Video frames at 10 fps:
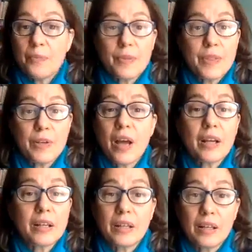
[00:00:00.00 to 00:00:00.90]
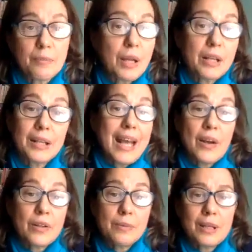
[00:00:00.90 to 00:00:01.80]
I'm not going to
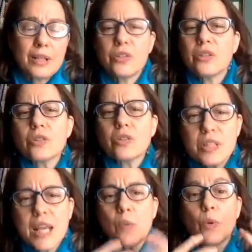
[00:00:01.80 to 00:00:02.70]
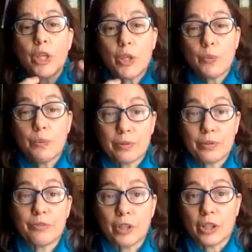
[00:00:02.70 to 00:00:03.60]
encounter them again. So just state what you would
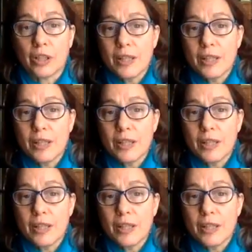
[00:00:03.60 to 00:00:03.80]
prefer.